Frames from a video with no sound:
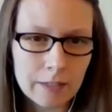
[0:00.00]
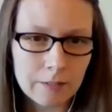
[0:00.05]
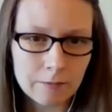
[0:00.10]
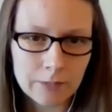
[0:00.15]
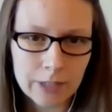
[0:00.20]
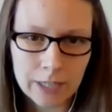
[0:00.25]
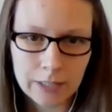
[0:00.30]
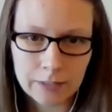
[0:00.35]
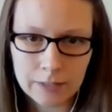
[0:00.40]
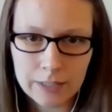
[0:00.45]

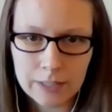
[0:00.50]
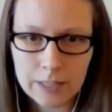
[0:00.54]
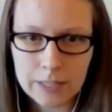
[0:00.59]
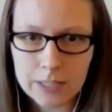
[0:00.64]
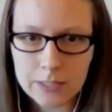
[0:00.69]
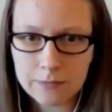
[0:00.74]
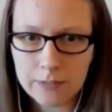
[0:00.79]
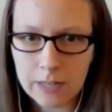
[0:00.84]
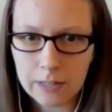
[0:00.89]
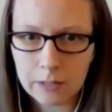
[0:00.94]
And then
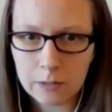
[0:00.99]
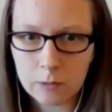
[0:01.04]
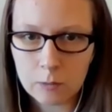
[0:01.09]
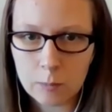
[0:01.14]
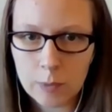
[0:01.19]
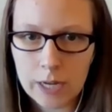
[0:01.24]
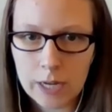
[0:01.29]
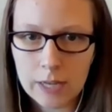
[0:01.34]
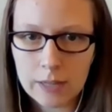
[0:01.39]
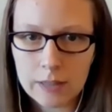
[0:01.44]
finally, that's
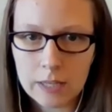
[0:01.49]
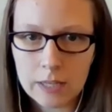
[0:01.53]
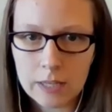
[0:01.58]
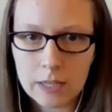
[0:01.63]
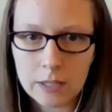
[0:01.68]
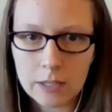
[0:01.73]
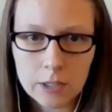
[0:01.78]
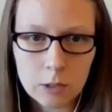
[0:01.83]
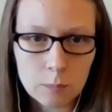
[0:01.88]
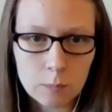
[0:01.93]
followed
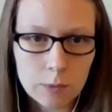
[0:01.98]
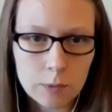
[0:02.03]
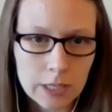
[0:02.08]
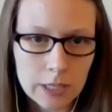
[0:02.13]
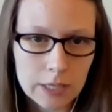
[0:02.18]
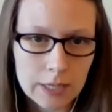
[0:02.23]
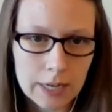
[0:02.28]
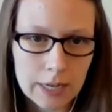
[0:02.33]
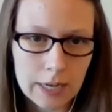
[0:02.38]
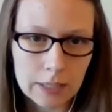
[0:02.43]
by the
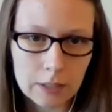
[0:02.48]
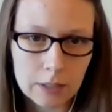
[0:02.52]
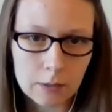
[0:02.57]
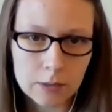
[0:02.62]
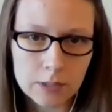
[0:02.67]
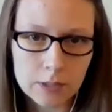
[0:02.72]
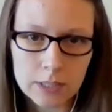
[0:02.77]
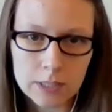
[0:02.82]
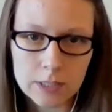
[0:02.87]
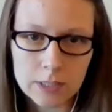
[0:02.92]
acute PE
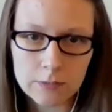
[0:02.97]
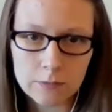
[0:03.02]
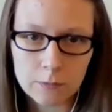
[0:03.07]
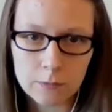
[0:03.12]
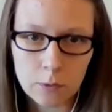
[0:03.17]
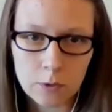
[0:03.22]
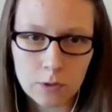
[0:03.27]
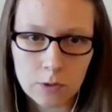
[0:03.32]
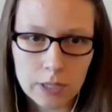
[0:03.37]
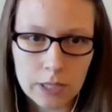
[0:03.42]

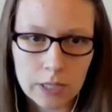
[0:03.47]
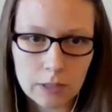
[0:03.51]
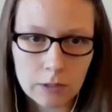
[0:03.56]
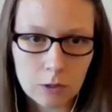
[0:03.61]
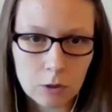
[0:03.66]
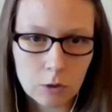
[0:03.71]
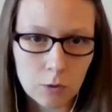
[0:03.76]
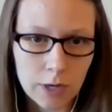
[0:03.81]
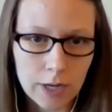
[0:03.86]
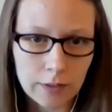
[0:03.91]
diagnosis
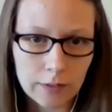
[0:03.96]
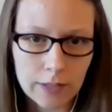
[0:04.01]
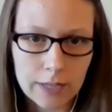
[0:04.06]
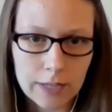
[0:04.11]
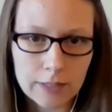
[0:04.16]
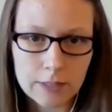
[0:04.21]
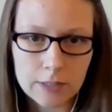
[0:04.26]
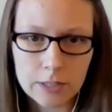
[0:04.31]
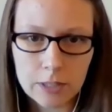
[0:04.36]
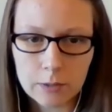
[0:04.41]
for the
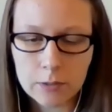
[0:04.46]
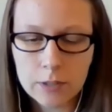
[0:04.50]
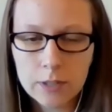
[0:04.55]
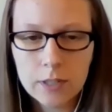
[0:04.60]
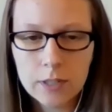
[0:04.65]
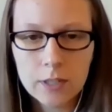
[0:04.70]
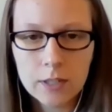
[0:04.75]
gray line.